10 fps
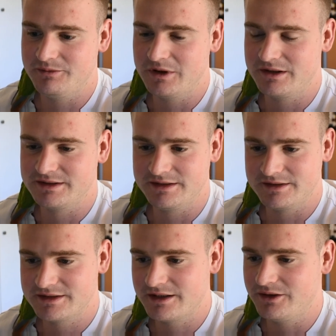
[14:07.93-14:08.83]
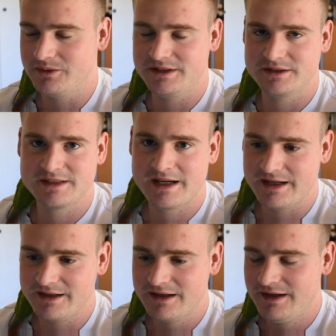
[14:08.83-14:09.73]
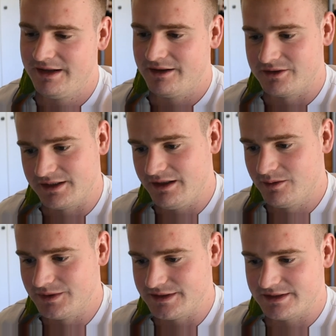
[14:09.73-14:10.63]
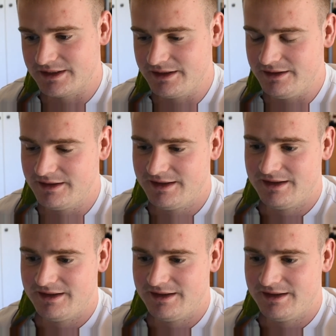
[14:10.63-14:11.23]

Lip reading: whereas in the study we just had, it was a human study,